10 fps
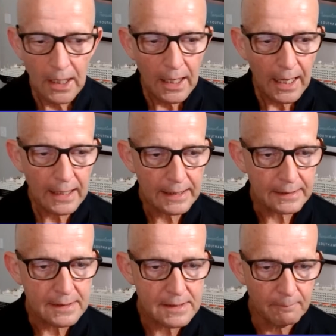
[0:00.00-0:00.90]

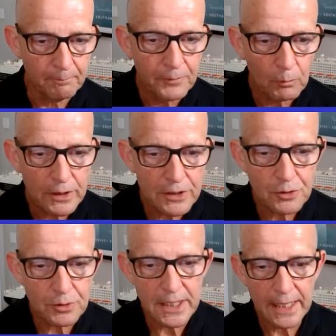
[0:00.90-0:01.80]
Alex, what is your
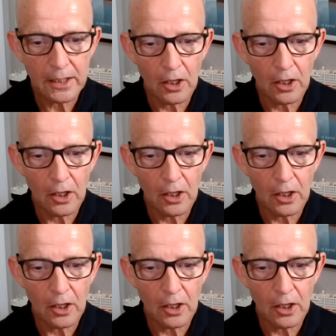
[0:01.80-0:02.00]
take